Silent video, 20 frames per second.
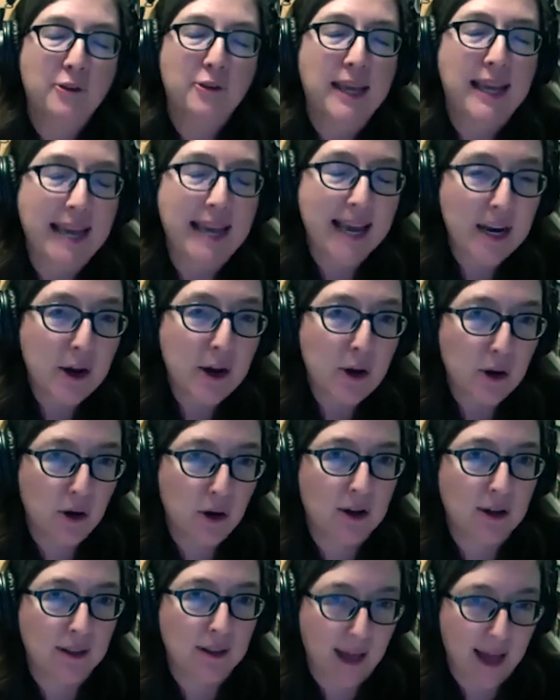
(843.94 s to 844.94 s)
In
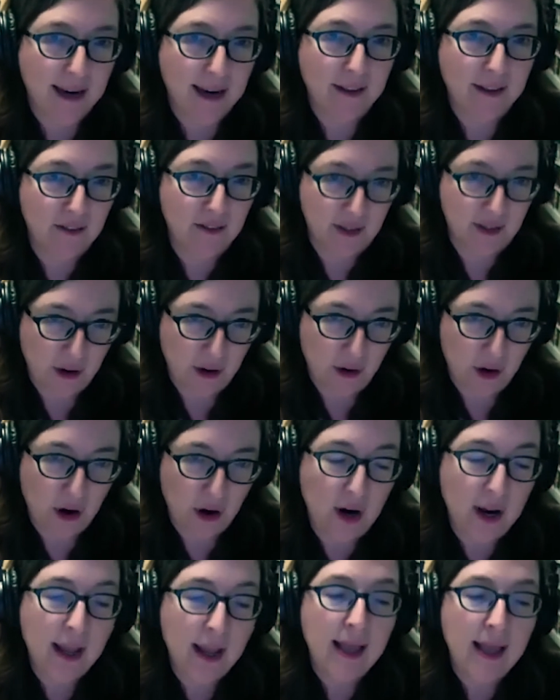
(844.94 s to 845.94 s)
Hook, Line, and
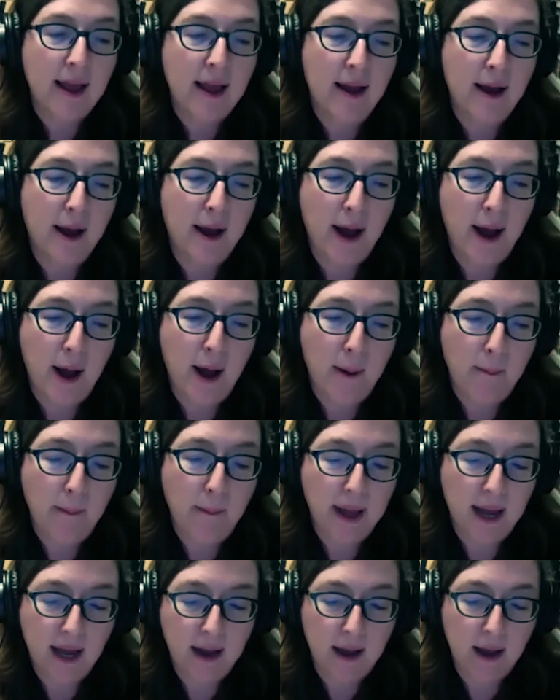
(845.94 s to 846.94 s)
Sinker,
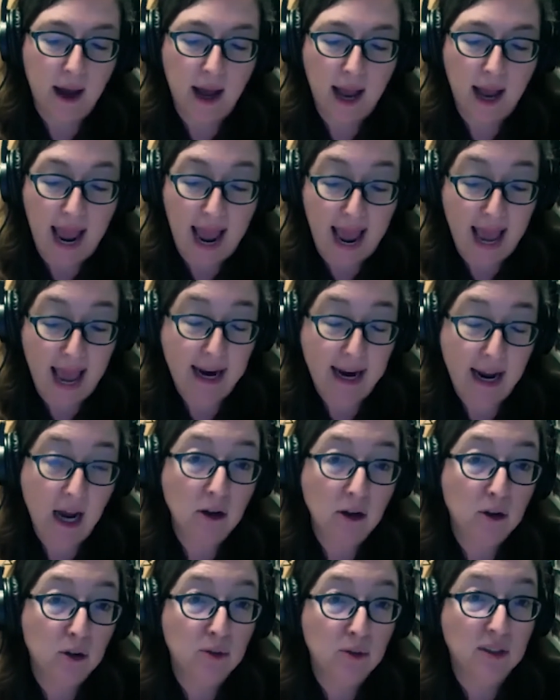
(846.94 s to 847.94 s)

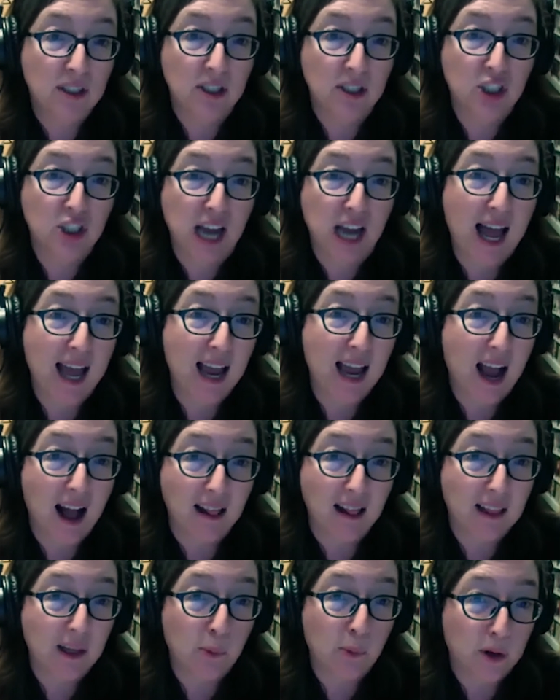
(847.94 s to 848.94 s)
Hannah, who's a shy
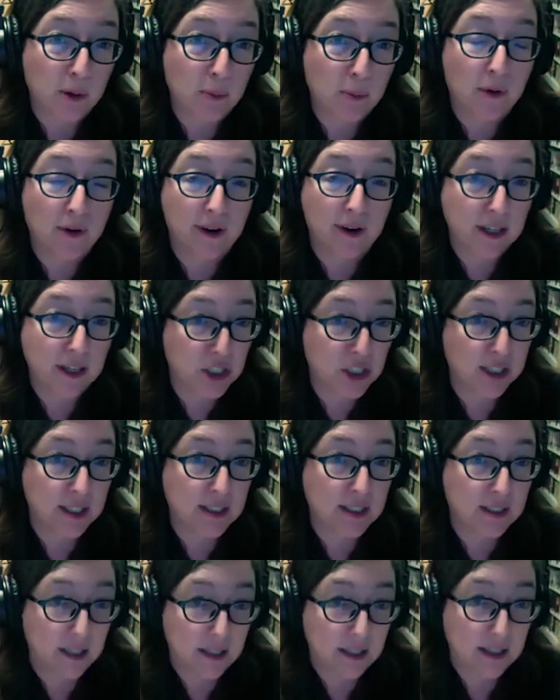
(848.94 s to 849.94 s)
Hollywood production
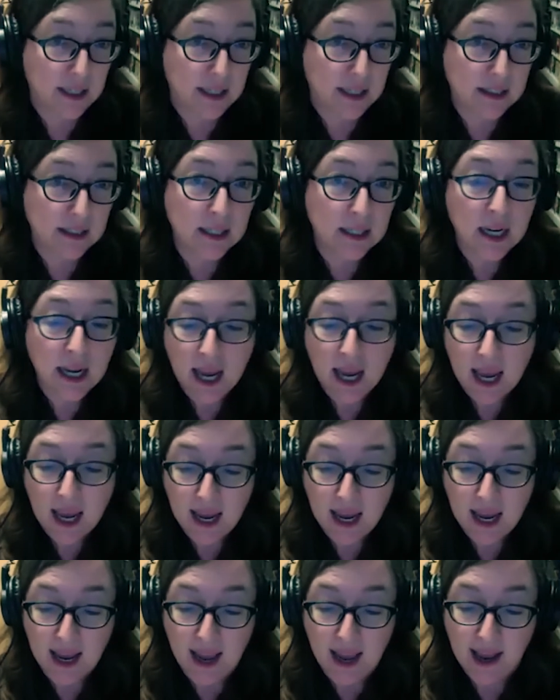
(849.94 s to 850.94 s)
assistant,
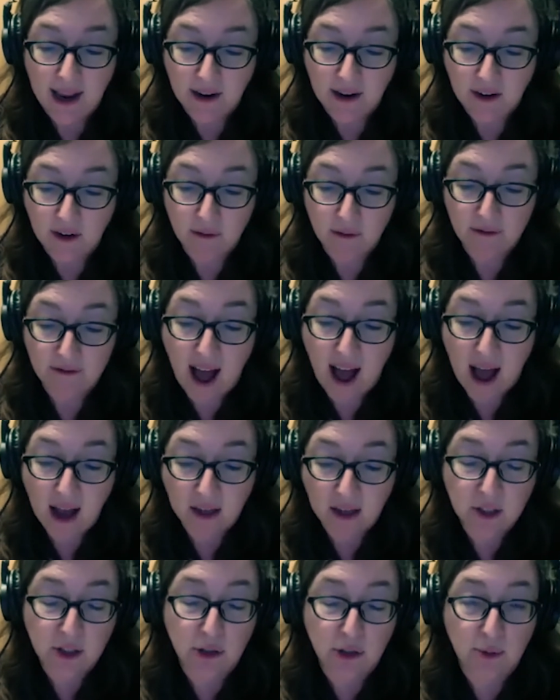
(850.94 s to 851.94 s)
and
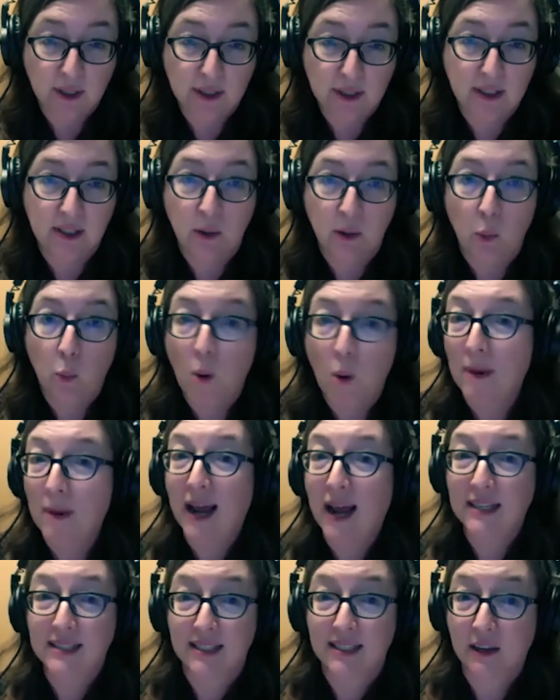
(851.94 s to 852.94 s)
Fox, who is the
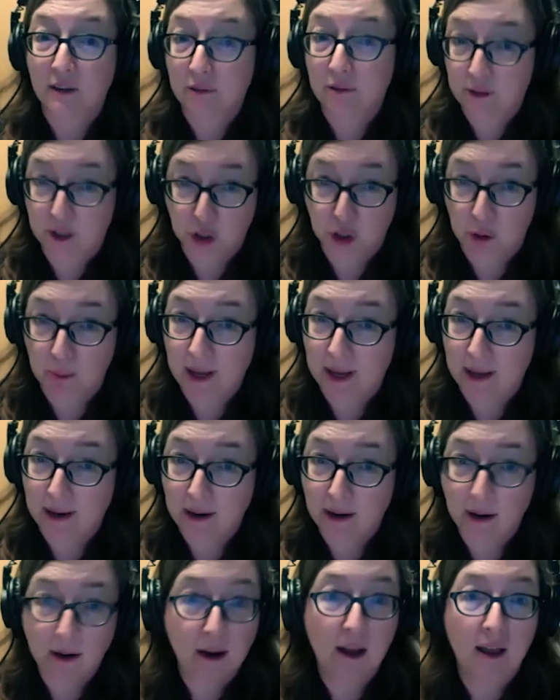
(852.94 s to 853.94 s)
womanizing
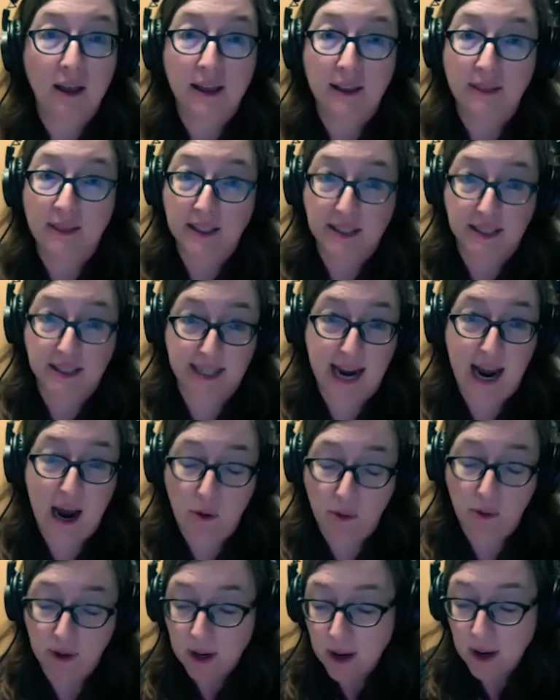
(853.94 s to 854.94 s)
fisherman in this town.